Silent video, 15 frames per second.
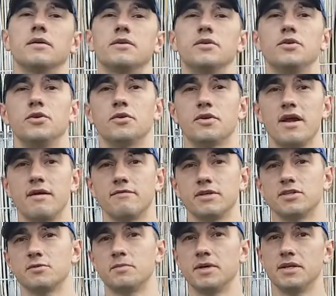your average
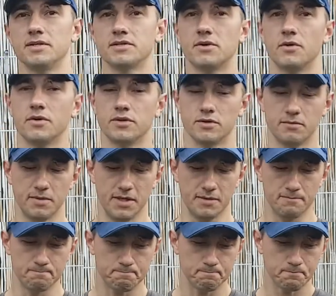speed is going to be.
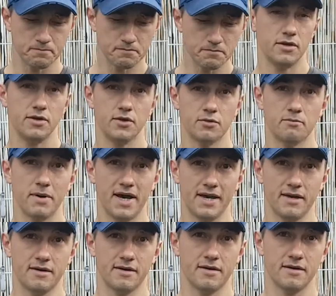Your
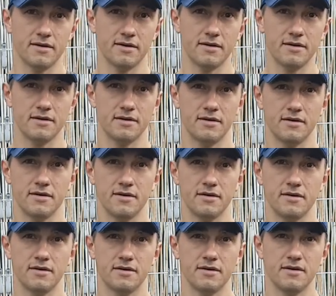bike.
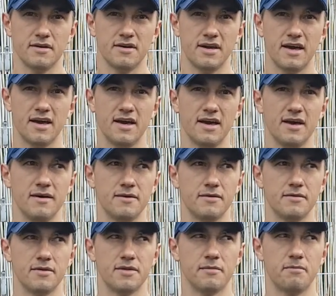
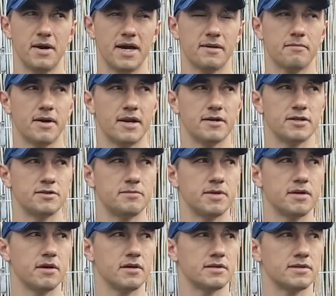The bike matters
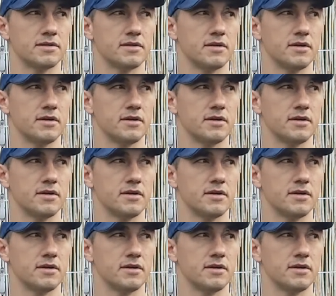because